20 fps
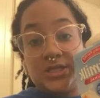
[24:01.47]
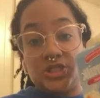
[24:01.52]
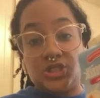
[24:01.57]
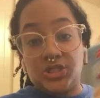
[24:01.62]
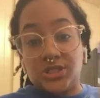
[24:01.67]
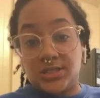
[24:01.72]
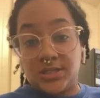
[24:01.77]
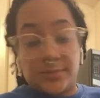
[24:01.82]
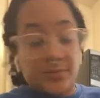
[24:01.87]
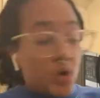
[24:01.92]

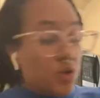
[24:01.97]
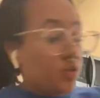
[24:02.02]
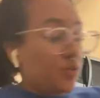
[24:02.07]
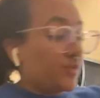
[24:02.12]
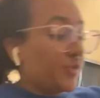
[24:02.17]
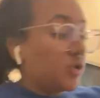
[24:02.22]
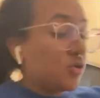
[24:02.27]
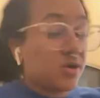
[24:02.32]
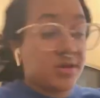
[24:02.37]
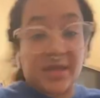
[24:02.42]
just some oat
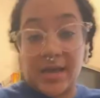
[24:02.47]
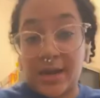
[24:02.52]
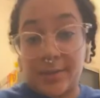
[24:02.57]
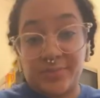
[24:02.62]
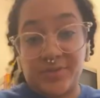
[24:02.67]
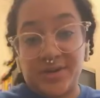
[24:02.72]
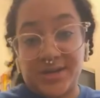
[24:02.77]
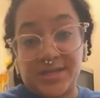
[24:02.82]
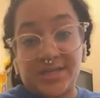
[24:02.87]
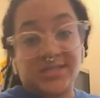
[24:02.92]
milk that I'm
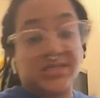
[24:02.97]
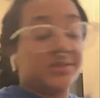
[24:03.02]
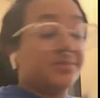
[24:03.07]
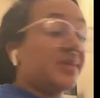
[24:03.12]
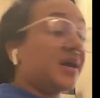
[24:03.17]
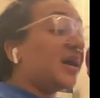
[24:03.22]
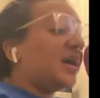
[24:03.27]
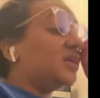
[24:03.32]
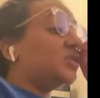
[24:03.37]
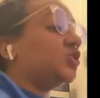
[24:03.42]
putting into
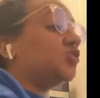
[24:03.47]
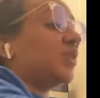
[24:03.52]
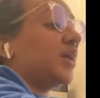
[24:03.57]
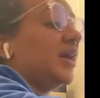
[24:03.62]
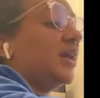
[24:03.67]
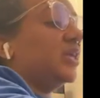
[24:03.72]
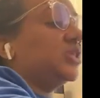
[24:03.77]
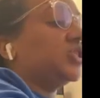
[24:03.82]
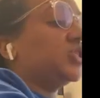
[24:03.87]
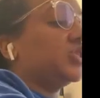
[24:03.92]
my
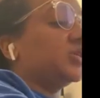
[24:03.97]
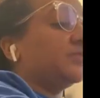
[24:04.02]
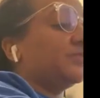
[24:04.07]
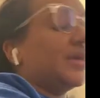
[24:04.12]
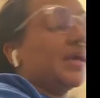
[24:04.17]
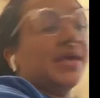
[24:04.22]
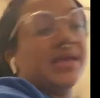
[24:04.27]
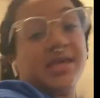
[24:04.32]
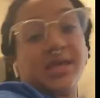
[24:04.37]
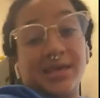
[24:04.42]
dredge to
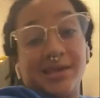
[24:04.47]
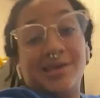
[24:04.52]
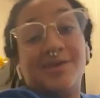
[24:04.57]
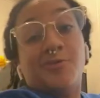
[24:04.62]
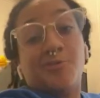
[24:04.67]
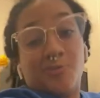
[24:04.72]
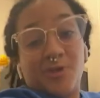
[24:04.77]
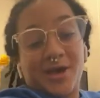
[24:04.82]
make it